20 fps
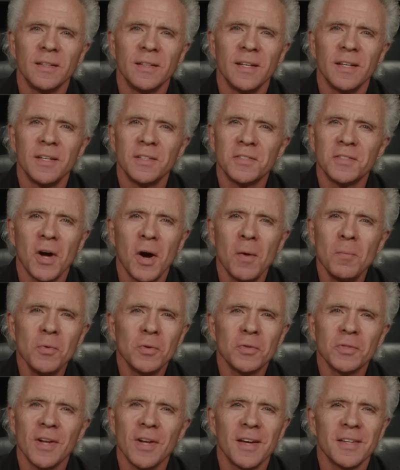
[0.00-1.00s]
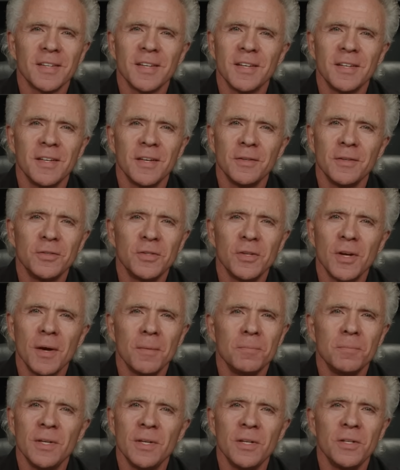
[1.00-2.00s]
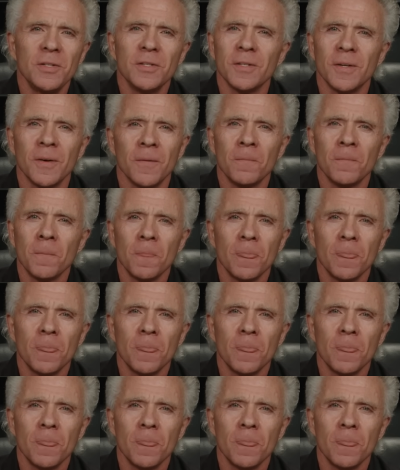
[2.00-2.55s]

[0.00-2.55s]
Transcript: it's almost like it gives you amnesia